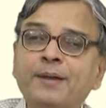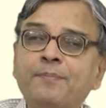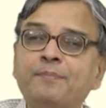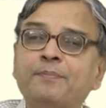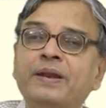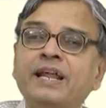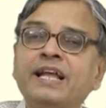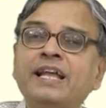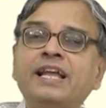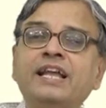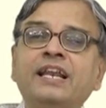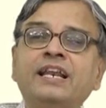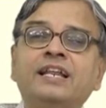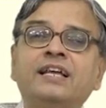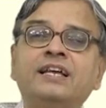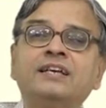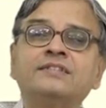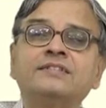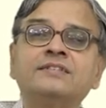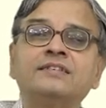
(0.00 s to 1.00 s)
bring in
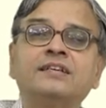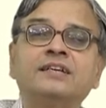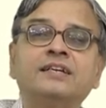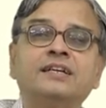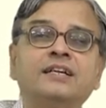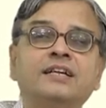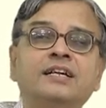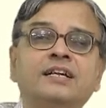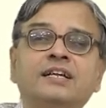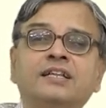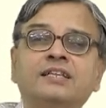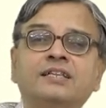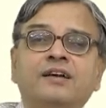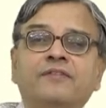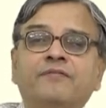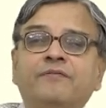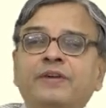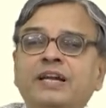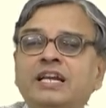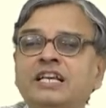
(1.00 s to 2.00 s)
is the
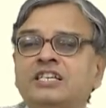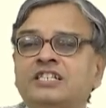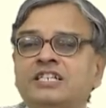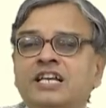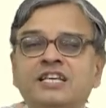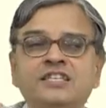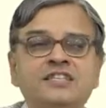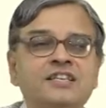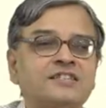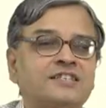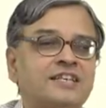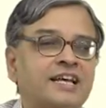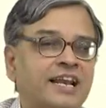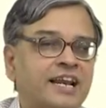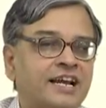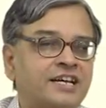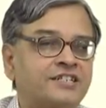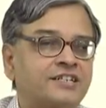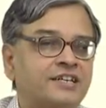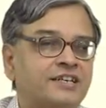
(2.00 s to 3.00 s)
wind changes
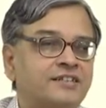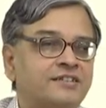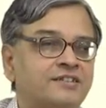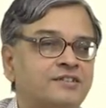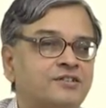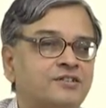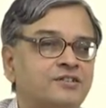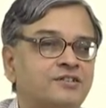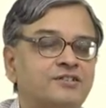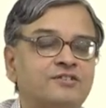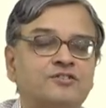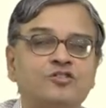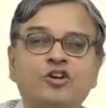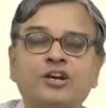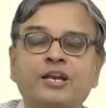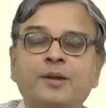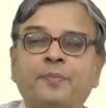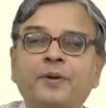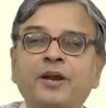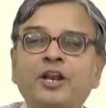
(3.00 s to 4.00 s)
direction. So,
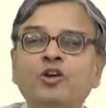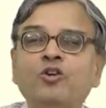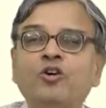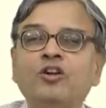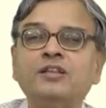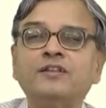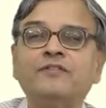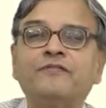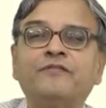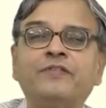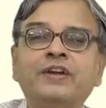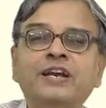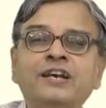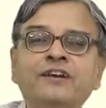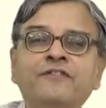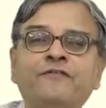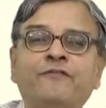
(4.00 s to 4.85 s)
depending on the wind